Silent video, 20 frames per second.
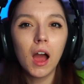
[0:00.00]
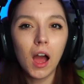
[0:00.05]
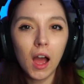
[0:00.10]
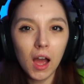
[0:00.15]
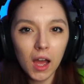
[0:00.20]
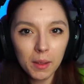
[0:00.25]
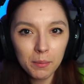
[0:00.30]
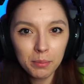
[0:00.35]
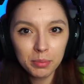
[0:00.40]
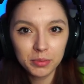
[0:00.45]

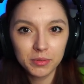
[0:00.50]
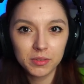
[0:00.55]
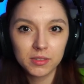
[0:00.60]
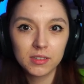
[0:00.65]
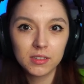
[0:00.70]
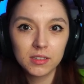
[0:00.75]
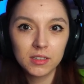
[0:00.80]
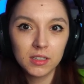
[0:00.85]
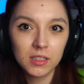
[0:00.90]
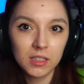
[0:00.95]
I
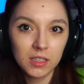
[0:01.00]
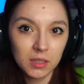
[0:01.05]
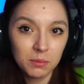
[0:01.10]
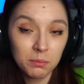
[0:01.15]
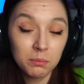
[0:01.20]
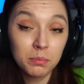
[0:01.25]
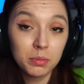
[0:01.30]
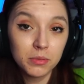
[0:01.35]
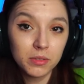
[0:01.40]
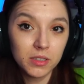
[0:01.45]
personally
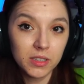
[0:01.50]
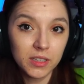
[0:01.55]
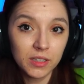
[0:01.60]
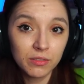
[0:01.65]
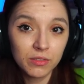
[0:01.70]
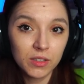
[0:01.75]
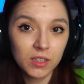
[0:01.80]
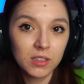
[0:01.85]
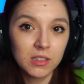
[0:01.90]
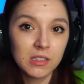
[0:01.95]

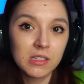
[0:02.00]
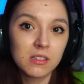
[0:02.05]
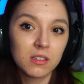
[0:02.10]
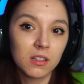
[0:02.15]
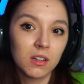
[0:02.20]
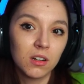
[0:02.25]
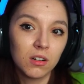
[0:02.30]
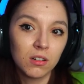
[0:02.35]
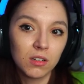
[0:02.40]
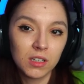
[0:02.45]
believe that this
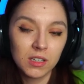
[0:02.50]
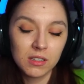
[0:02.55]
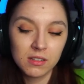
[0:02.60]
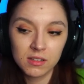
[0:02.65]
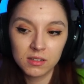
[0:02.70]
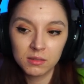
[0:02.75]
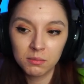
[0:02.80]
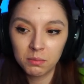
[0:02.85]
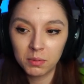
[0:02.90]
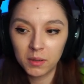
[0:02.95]
song
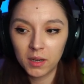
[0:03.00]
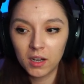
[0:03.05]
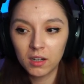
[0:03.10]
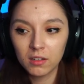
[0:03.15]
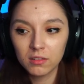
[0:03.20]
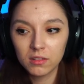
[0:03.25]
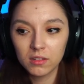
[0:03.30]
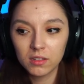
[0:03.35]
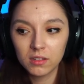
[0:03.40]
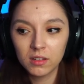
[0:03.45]
is
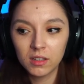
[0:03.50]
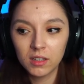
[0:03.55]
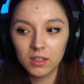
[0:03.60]
about